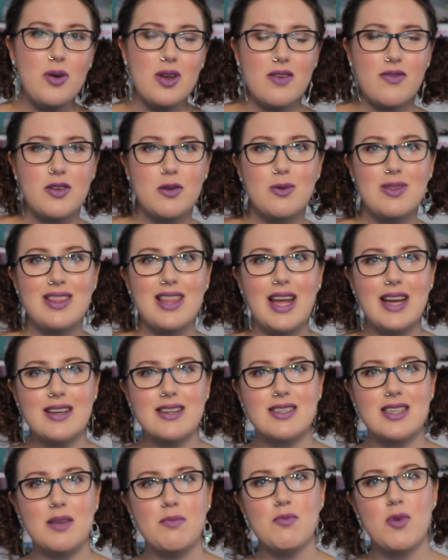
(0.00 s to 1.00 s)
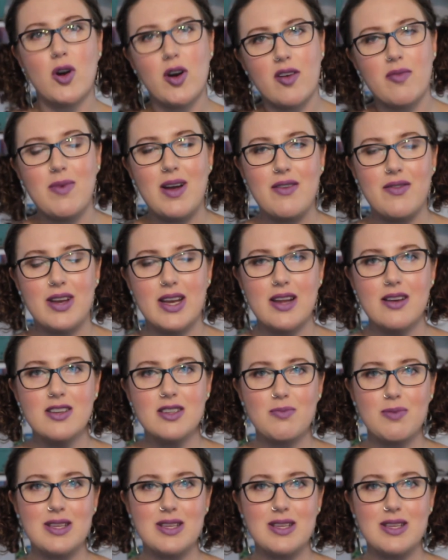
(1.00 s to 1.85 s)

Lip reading: If you would like to see more of my videos,